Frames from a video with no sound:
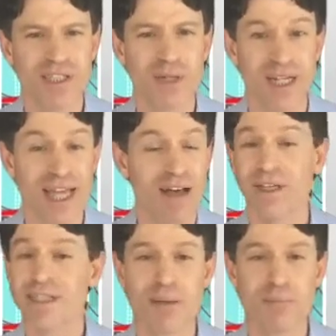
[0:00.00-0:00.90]
then we need to
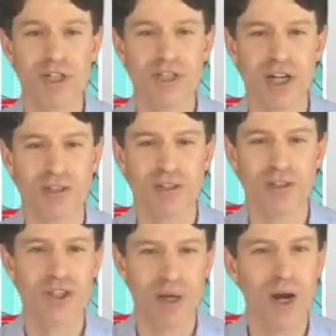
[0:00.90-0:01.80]
have temporary shelter
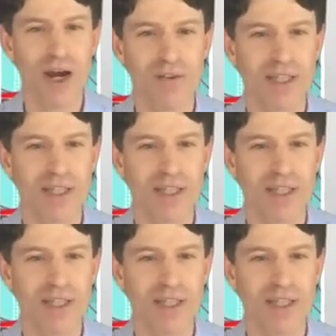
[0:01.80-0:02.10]
somewhere